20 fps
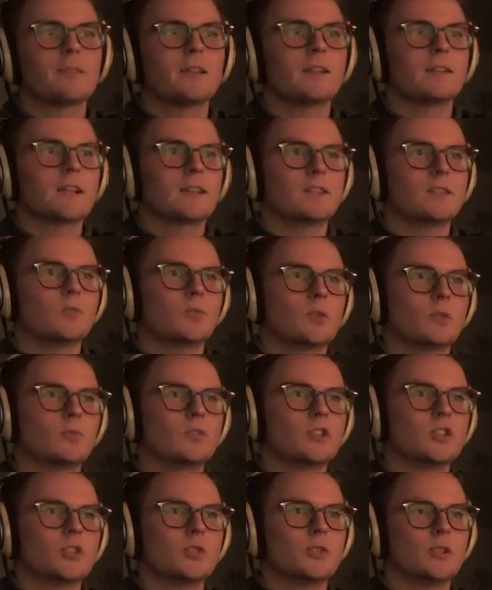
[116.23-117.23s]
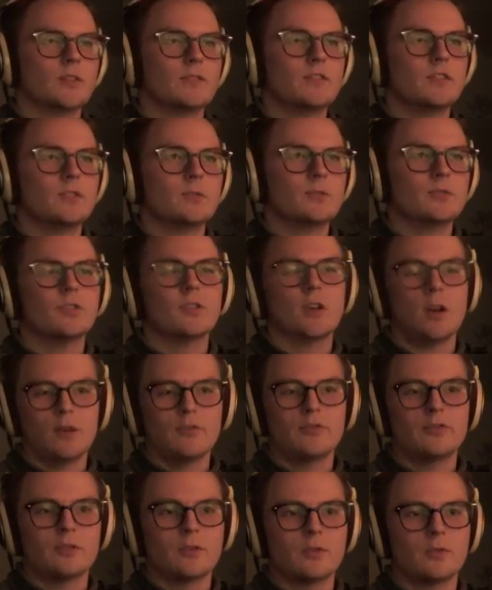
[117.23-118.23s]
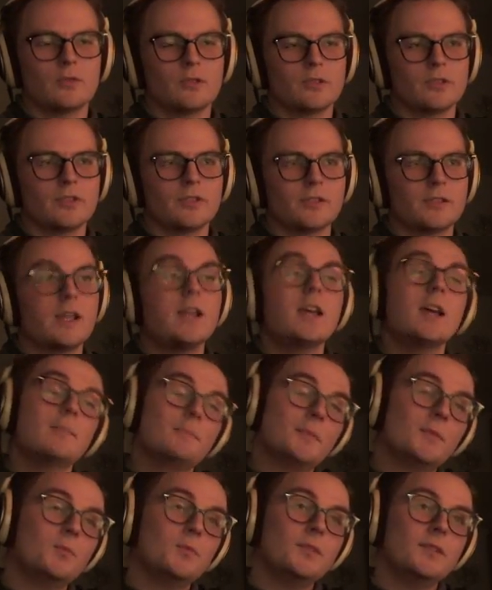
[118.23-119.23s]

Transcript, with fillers: That's the one we should have used, of course. But we